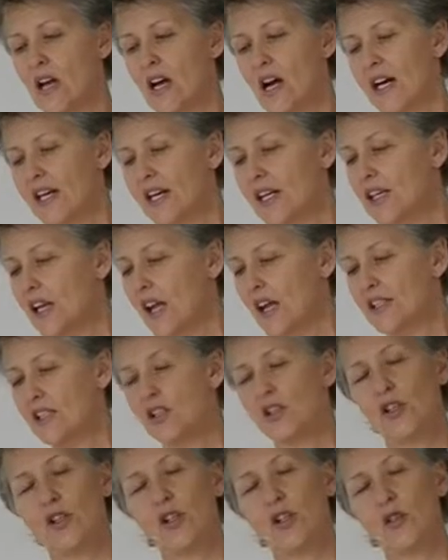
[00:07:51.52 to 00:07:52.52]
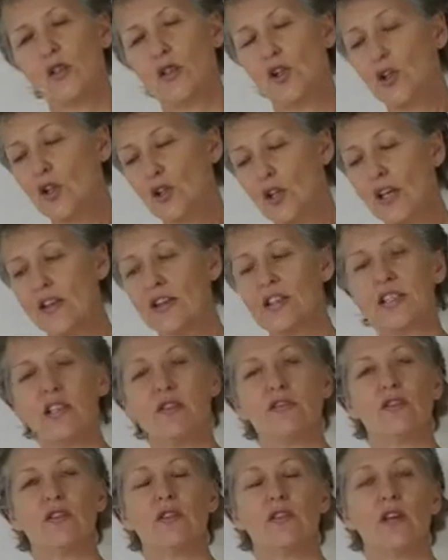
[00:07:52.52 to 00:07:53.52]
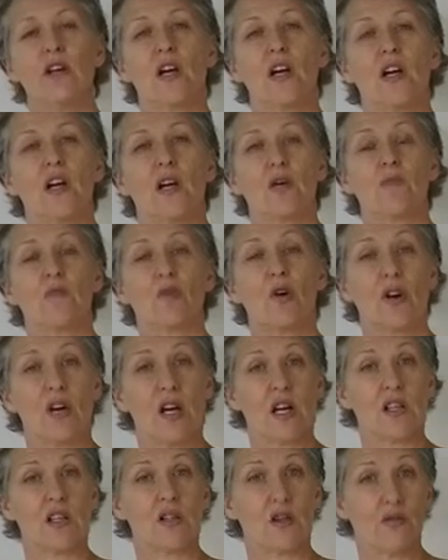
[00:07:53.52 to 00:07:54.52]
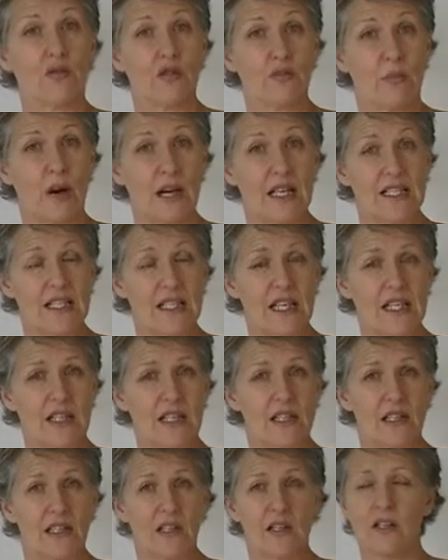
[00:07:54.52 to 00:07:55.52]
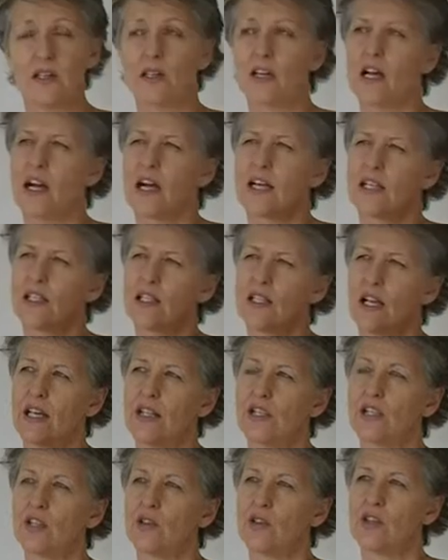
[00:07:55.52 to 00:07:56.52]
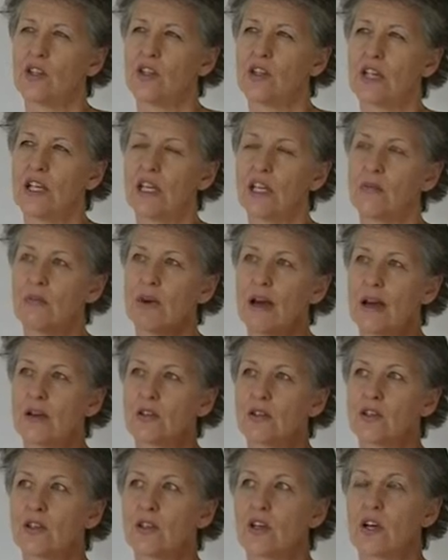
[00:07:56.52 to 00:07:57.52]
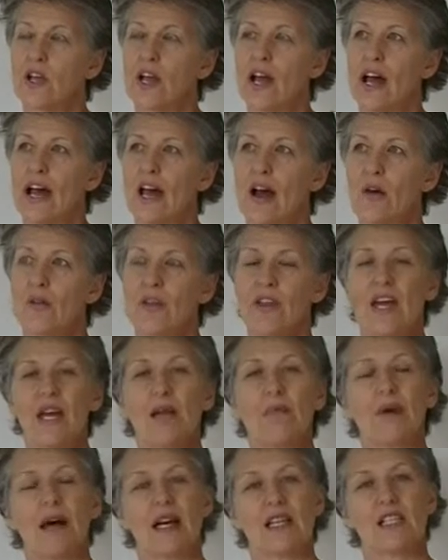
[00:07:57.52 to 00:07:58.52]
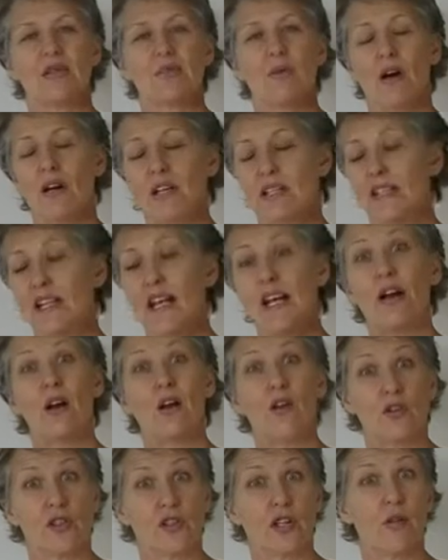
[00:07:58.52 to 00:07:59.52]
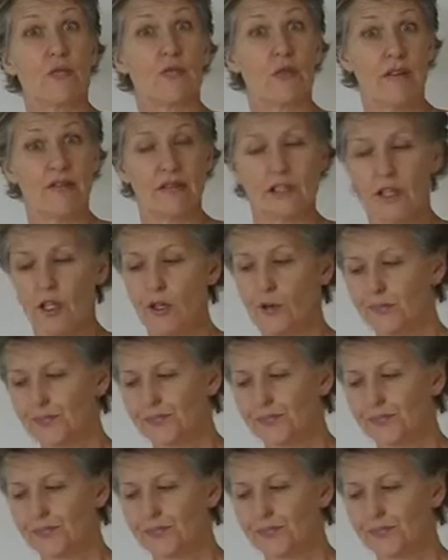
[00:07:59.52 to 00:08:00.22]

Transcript: And I'd like you to look at the different products offered by SkiStar, and I'd like you to think about how they maximize their long-term revenue.